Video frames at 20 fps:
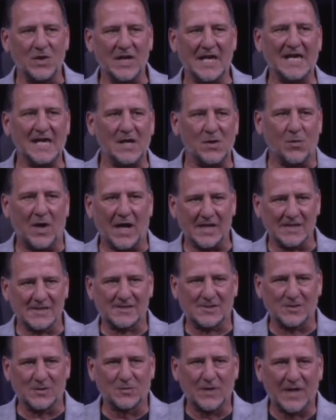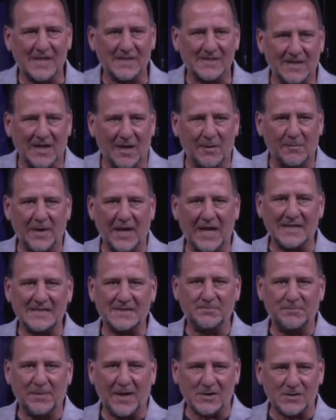He wants to raise up a
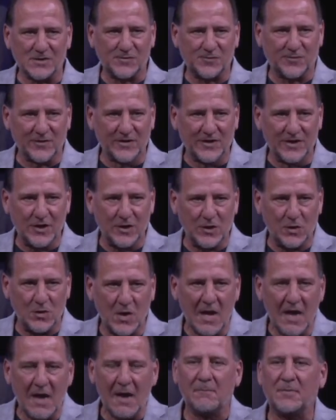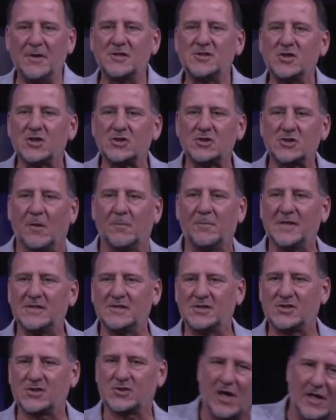spouse for you, but you're so
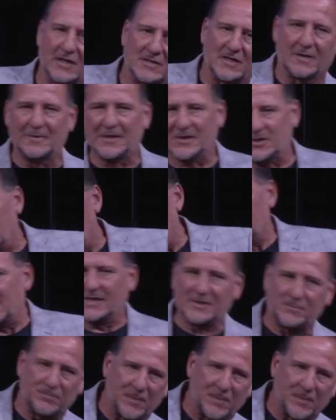busy struggling about trying to get a